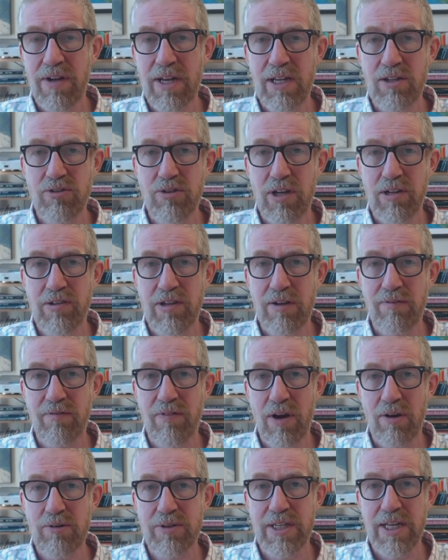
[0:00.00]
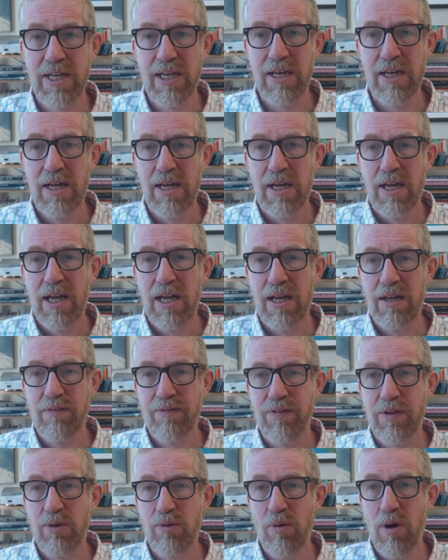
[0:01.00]
You only have an interest in
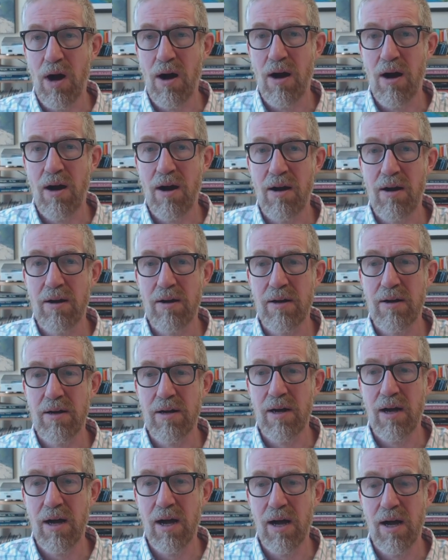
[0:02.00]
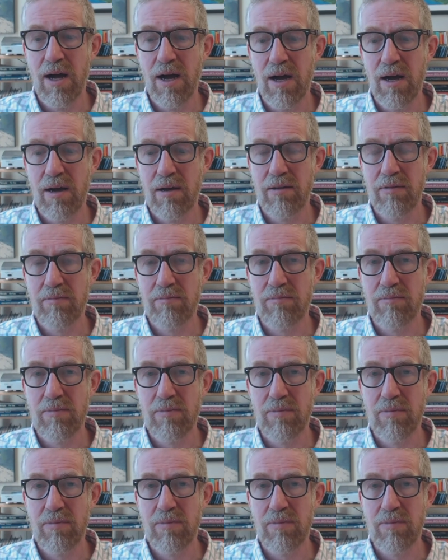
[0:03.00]
voting if you are, uh,